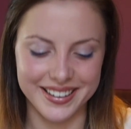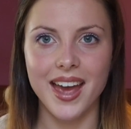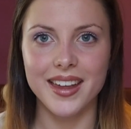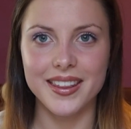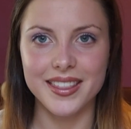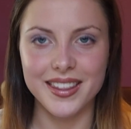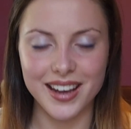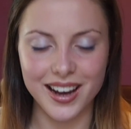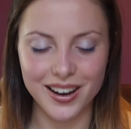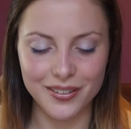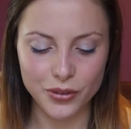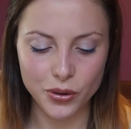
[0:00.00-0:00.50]

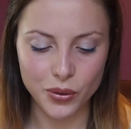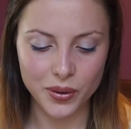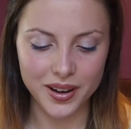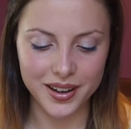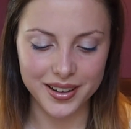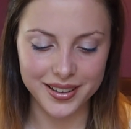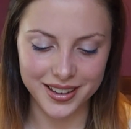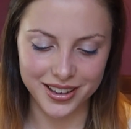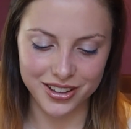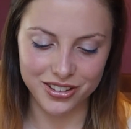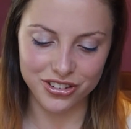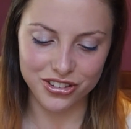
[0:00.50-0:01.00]
The other
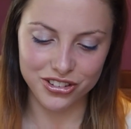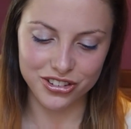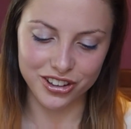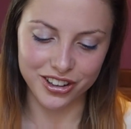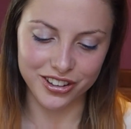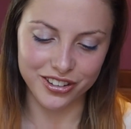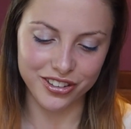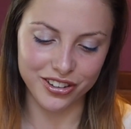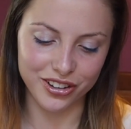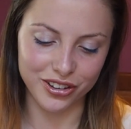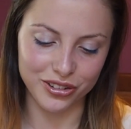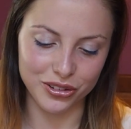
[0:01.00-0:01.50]
one is
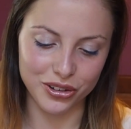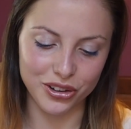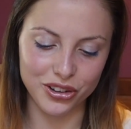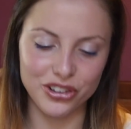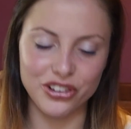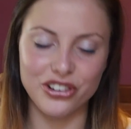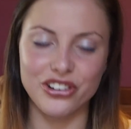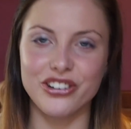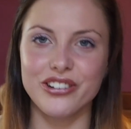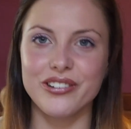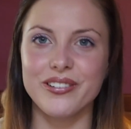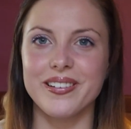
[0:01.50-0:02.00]
just a
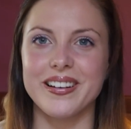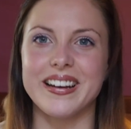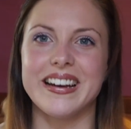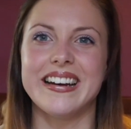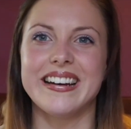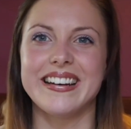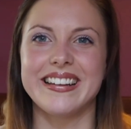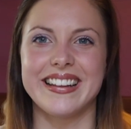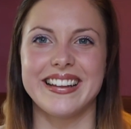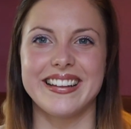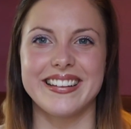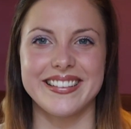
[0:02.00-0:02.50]
lotion.
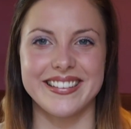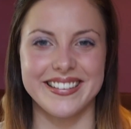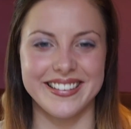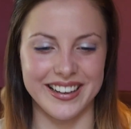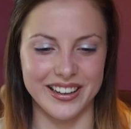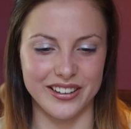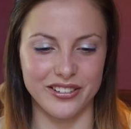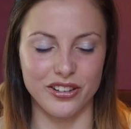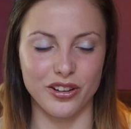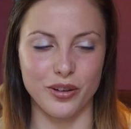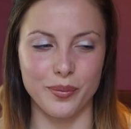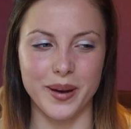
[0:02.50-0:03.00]

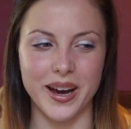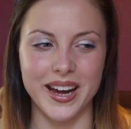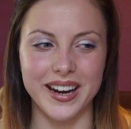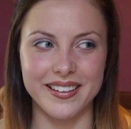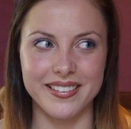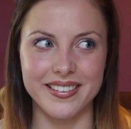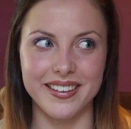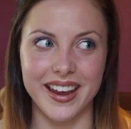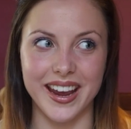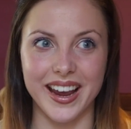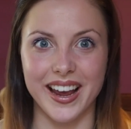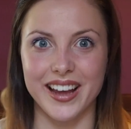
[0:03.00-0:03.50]
Sounds so bad,
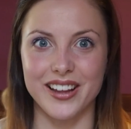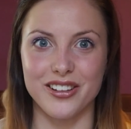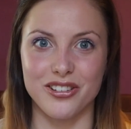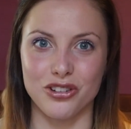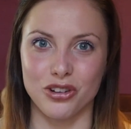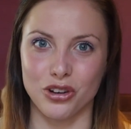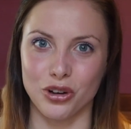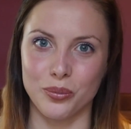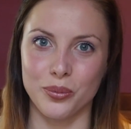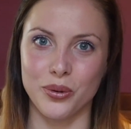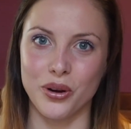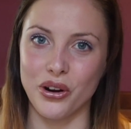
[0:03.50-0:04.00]
it's like, it's
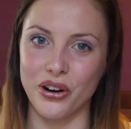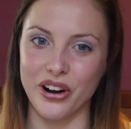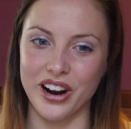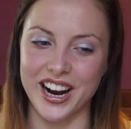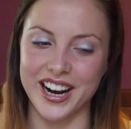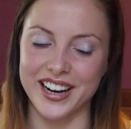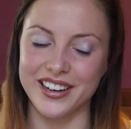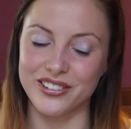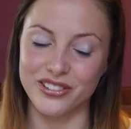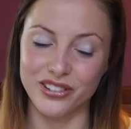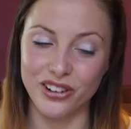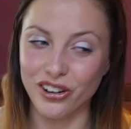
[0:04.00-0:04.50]
not a
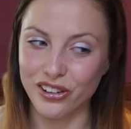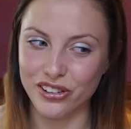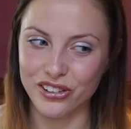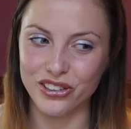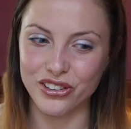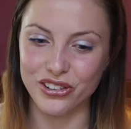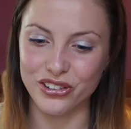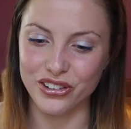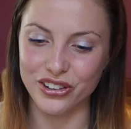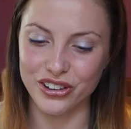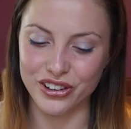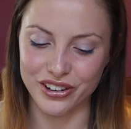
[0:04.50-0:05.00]
puree, not
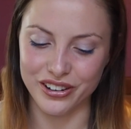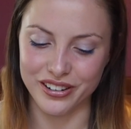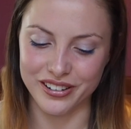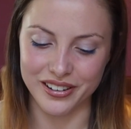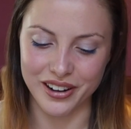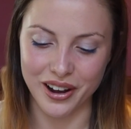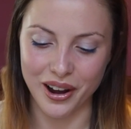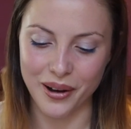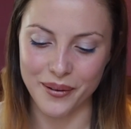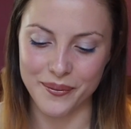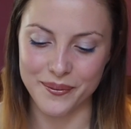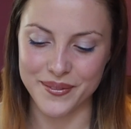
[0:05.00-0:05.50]
as good,
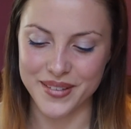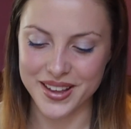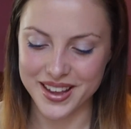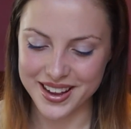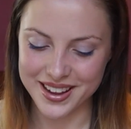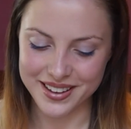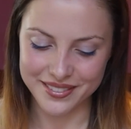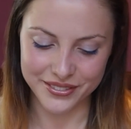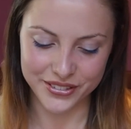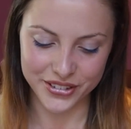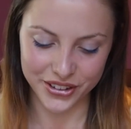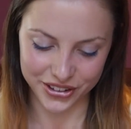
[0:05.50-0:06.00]
nah.
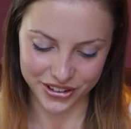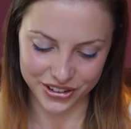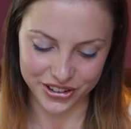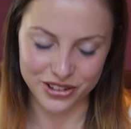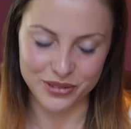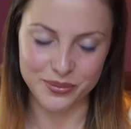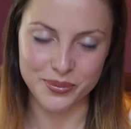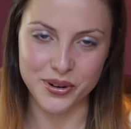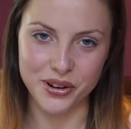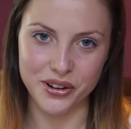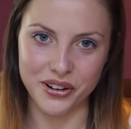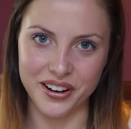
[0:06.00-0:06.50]
Got used
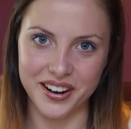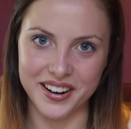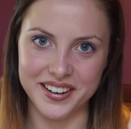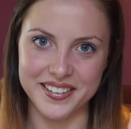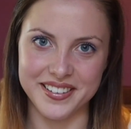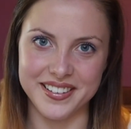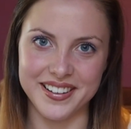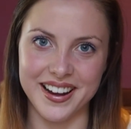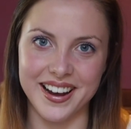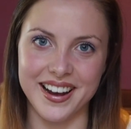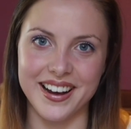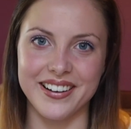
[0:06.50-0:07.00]
to
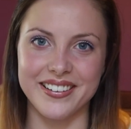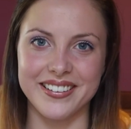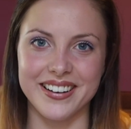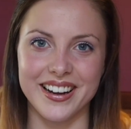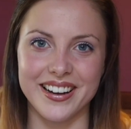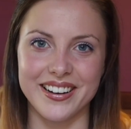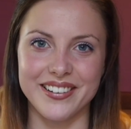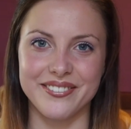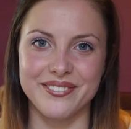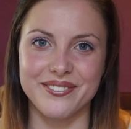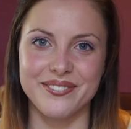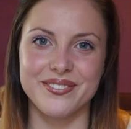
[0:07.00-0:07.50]
purees now
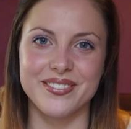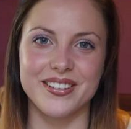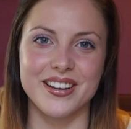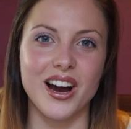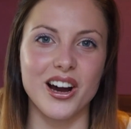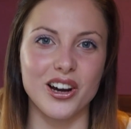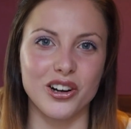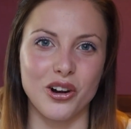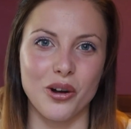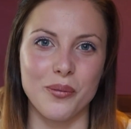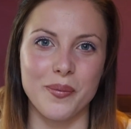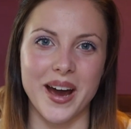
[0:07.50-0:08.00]
and
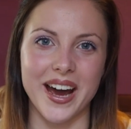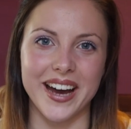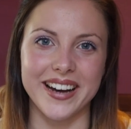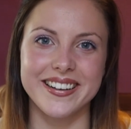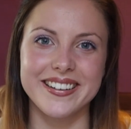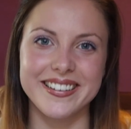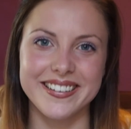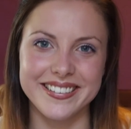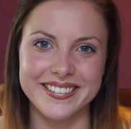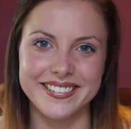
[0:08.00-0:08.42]
can't go back.